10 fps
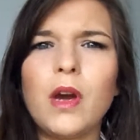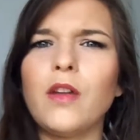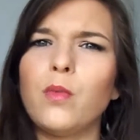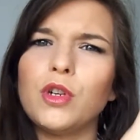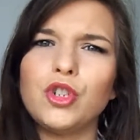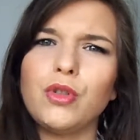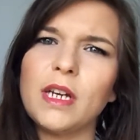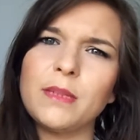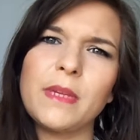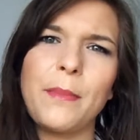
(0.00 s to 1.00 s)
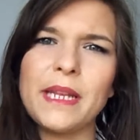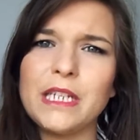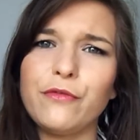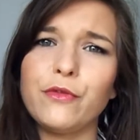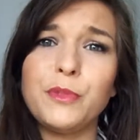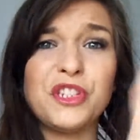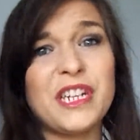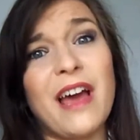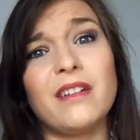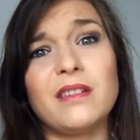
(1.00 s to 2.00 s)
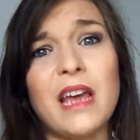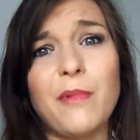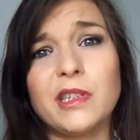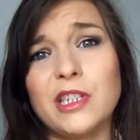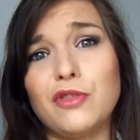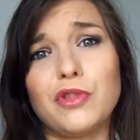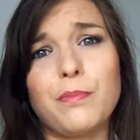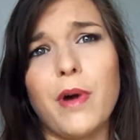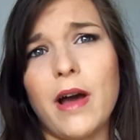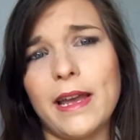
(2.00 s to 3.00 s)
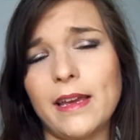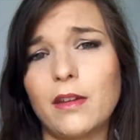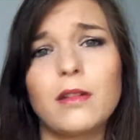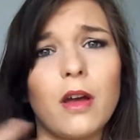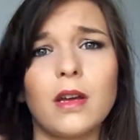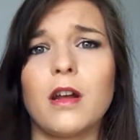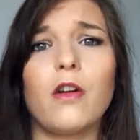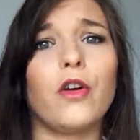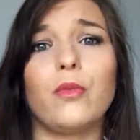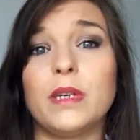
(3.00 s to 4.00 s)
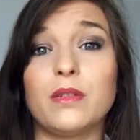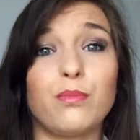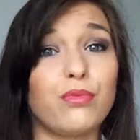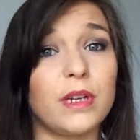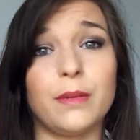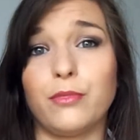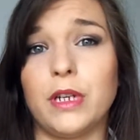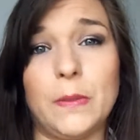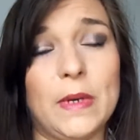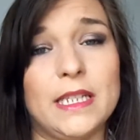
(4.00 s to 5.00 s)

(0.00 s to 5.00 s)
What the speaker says: of want to try something a bit different from your standard hair mask that you can just buy. Coconut oil is a brilliant way